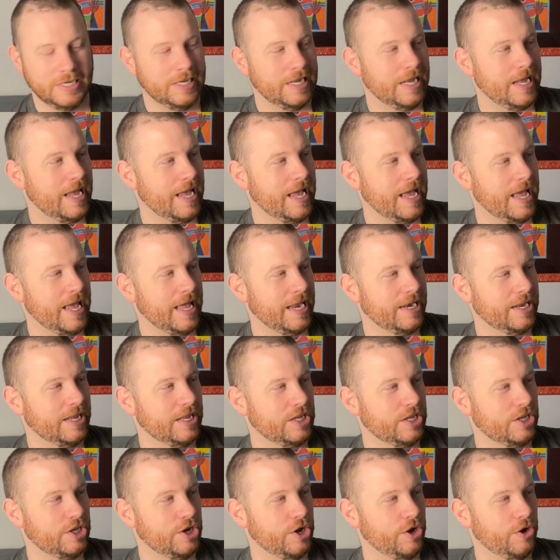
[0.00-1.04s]
And,
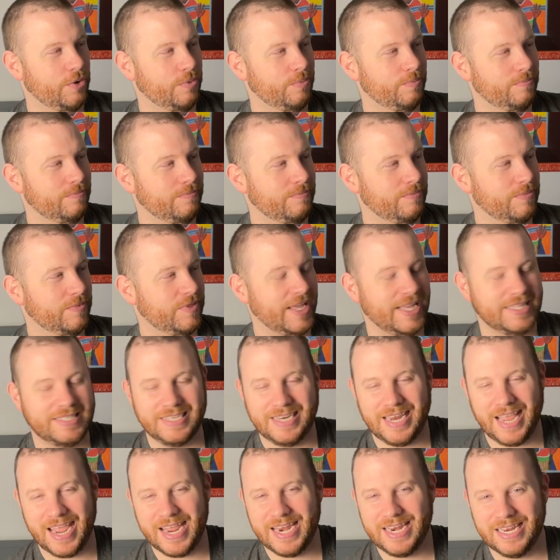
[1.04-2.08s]
that's an
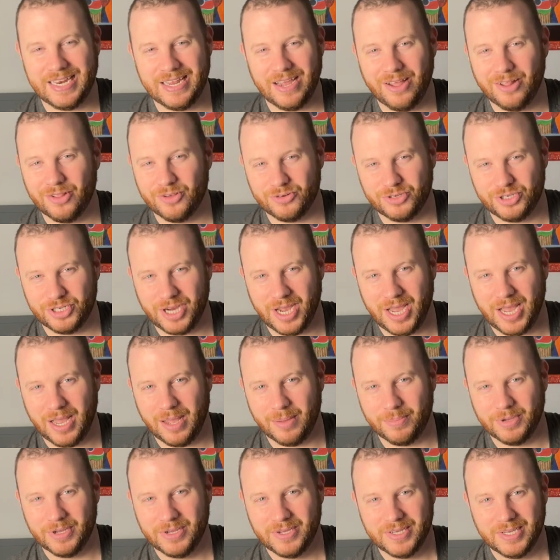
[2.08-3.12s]
$80
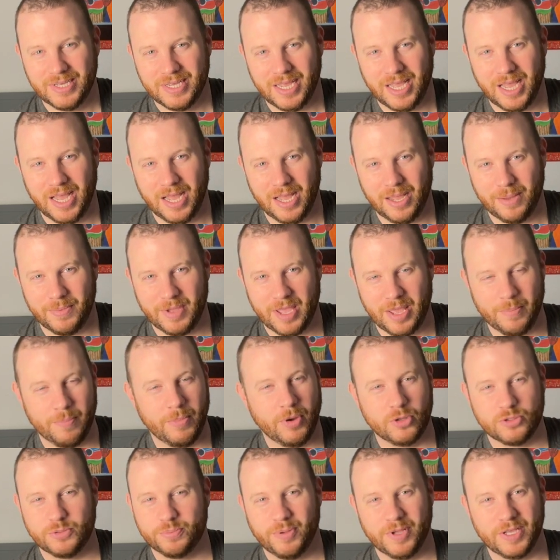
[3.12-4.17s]
job at
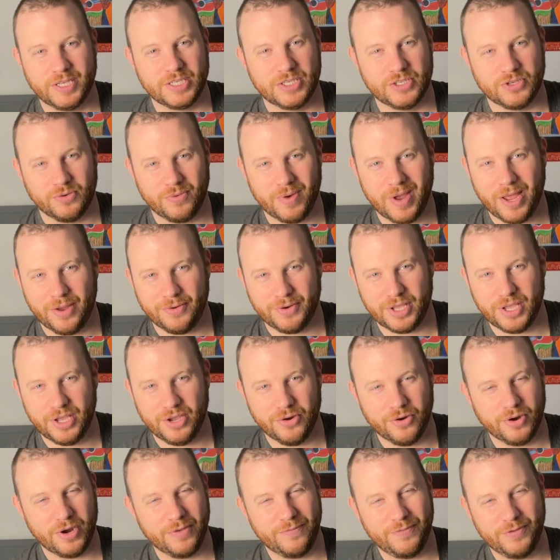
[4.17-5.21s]
most places around here.
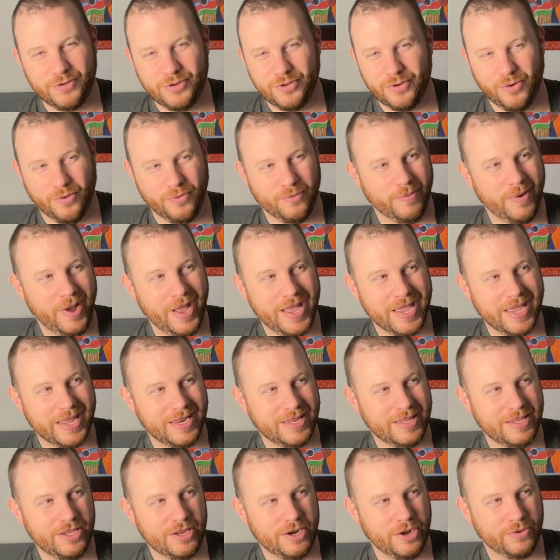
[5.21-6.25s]
And if you do it right,
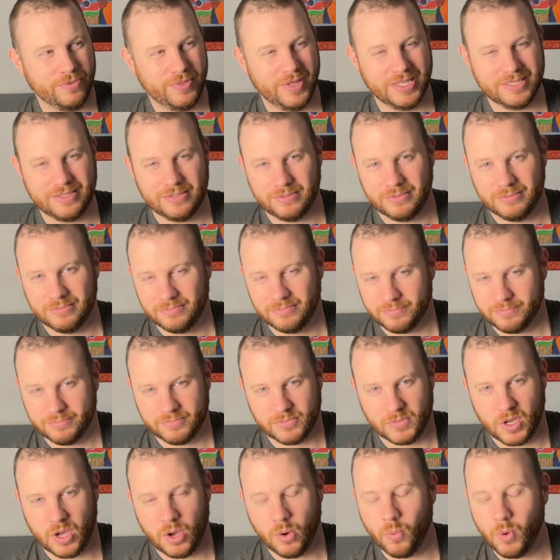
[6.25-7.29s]
that's
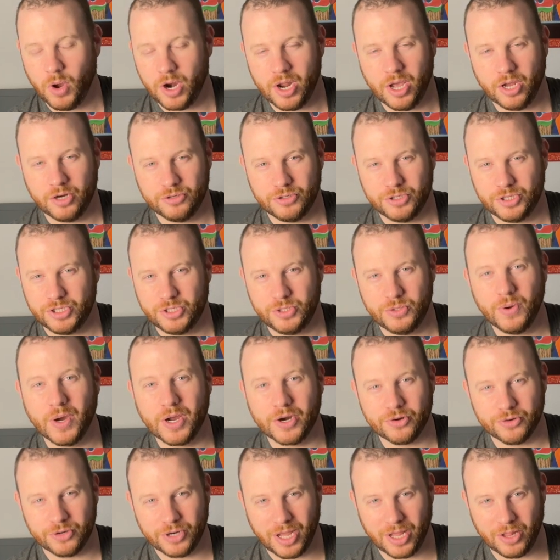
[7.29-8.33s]
a $100 to
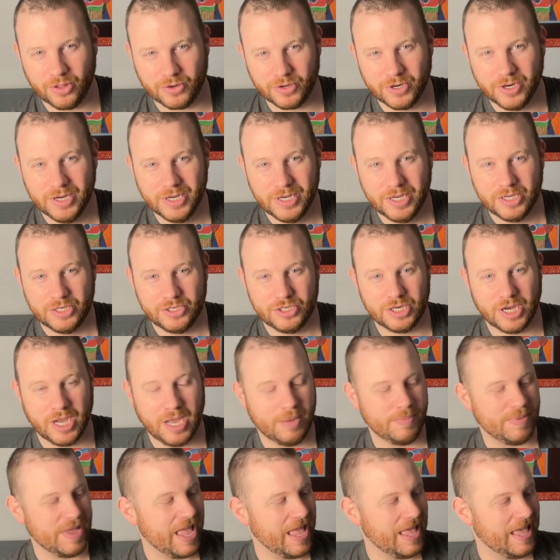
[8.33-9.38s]
$200
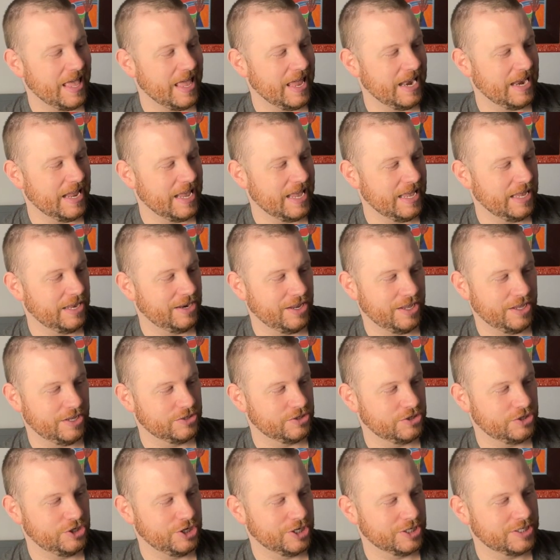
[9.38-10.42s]
job. And it is
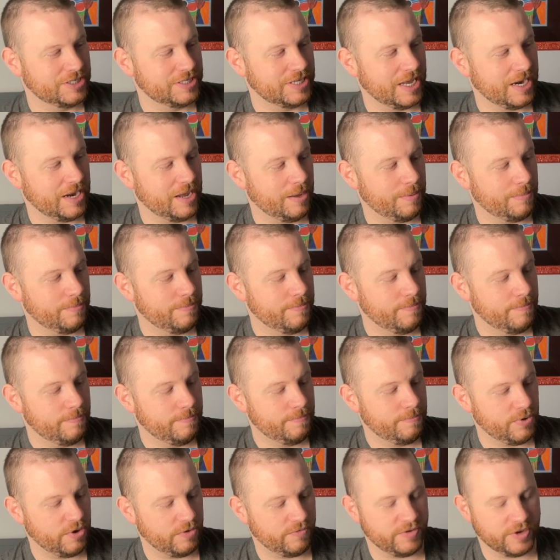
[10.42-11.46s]
just set up
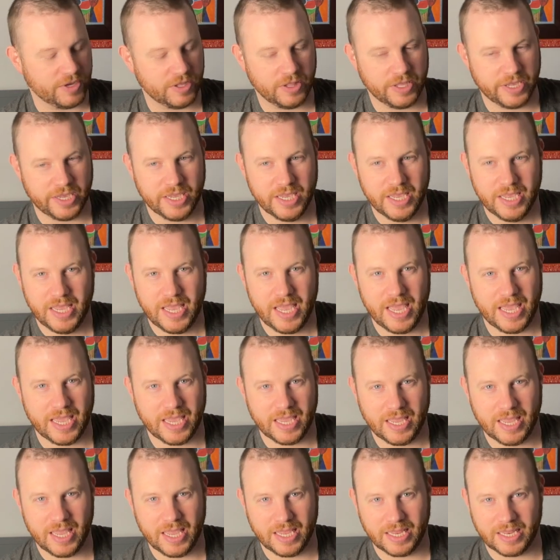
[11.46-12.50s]
perfectly.
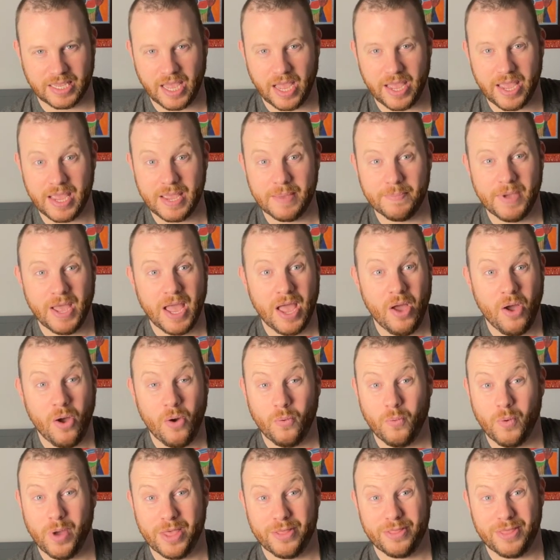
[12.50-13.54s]
It came
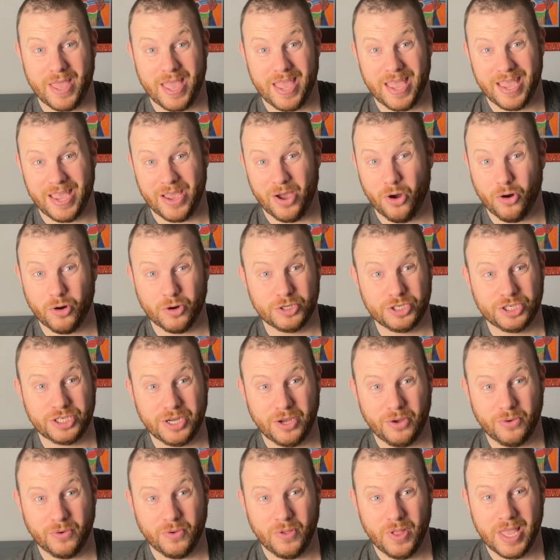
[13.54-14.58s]
with a hard
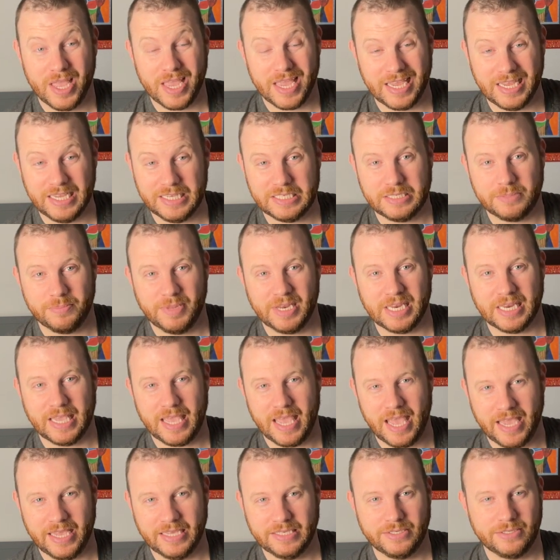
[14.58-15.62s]
shell Eastman
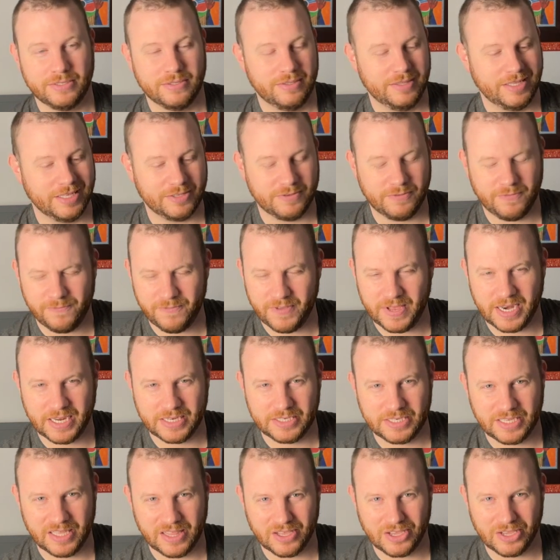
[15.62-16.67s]
case that's fitted
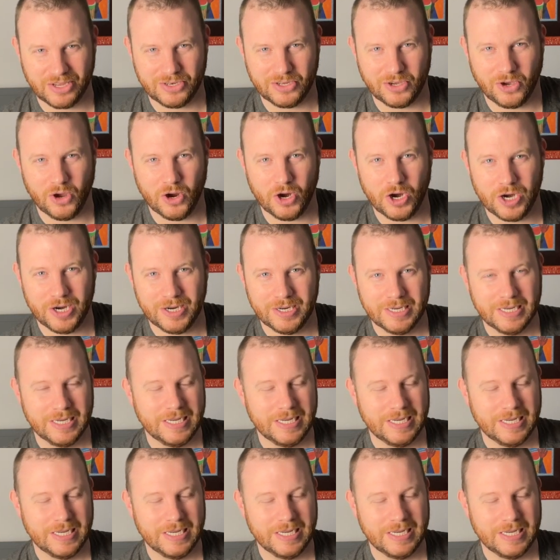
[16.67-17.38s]
to the guitar.